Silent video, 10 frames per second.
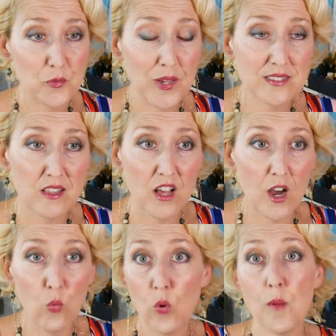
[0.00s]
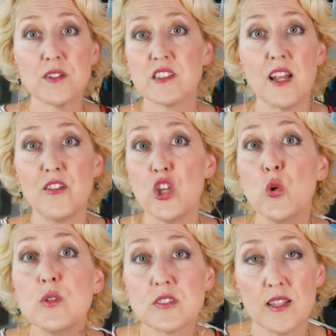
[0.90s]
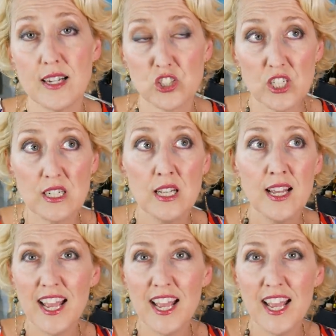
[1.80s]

because I thought Walmart's going to have a huge selection,